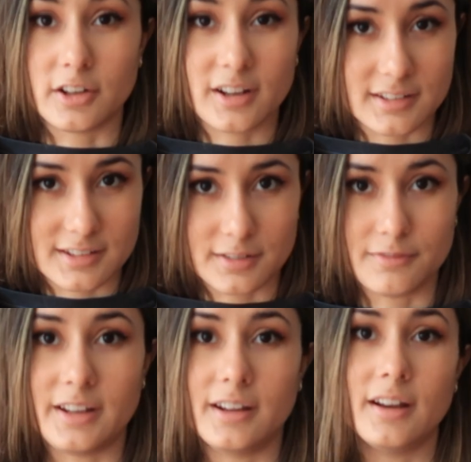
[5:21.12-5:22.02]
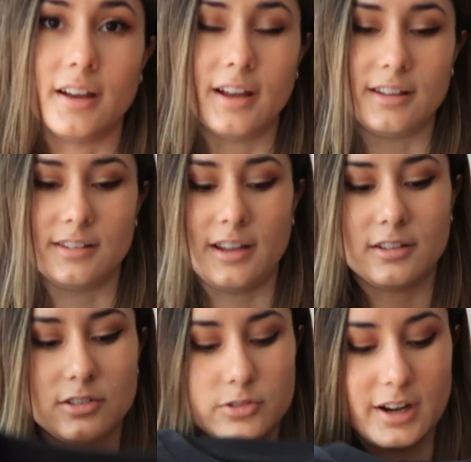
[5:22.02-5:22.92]
not as severe as like
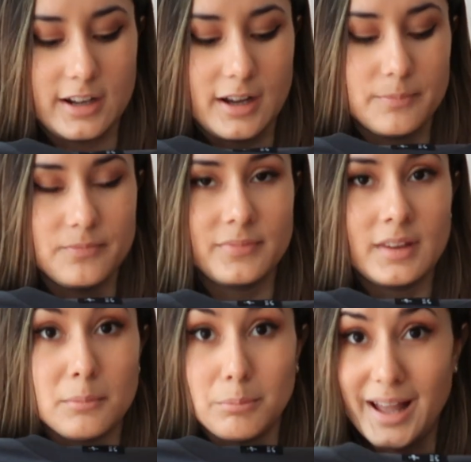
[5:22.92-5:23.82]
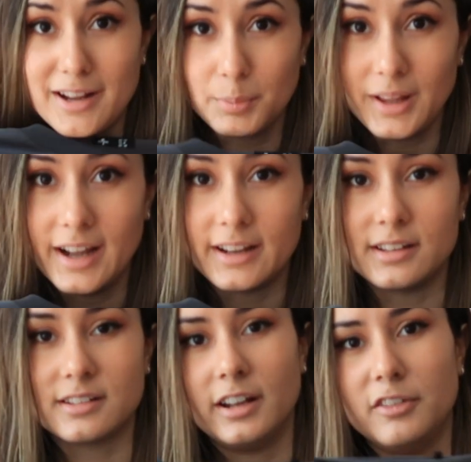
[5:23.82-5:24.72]
straight up black.
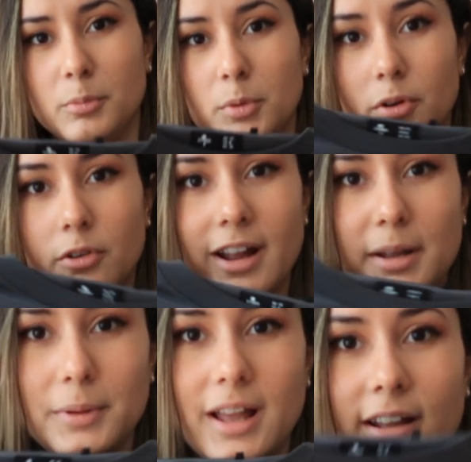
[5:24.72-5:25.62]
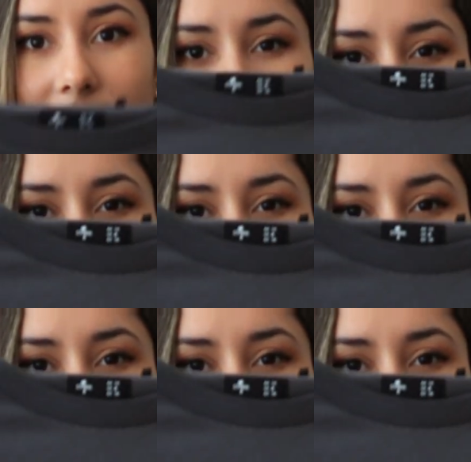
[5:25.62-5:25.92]
It's kind of a more gray black.